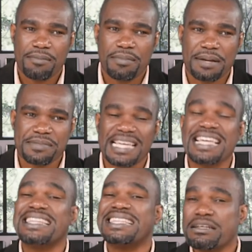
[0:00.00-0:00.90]
But I'm saying
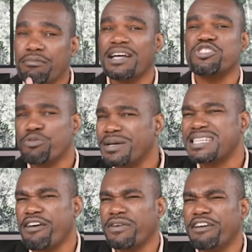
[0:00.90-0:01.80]
in three months, you
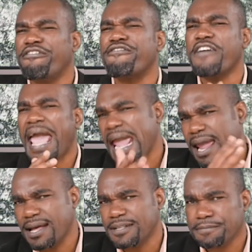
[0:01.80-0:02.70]
must have a
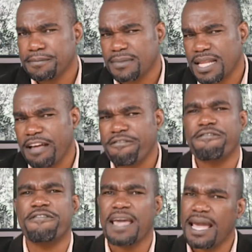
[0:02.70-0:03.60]
fair, a
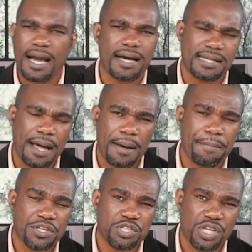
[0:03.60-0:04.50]
fair
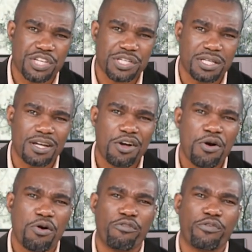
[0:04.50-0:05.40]
appreciation
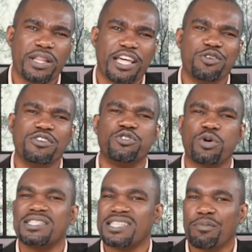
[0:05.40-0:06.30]
of whether you
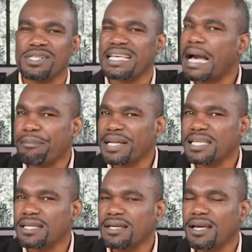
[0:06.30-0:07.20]
enjoy someone's
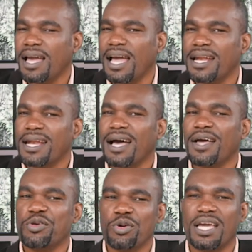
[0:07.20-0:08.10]
company and uh,
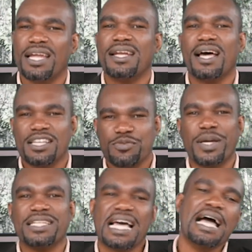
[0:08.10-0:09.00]
you can uh,
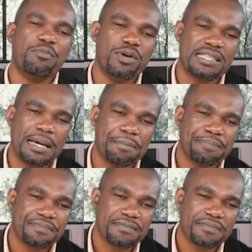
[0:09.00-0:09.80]
spend time with them.